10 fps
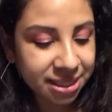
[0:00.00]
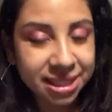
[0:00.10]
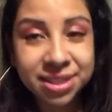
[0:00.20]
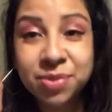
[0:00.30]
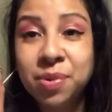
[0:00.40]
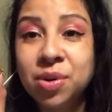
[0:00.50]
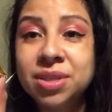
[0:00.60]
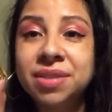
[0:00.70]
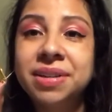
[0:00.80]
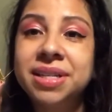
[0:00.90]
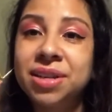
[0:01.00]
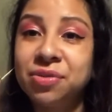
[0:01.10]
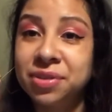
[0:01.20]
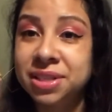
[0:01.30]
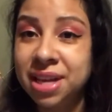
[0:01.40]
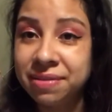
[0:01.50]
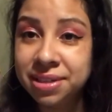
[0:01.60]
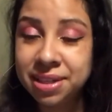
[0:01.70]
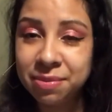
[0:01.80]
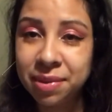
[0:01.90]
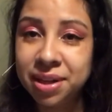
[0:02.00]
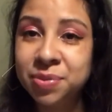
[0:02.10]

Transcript: It's supposed to retail for 17 bucks.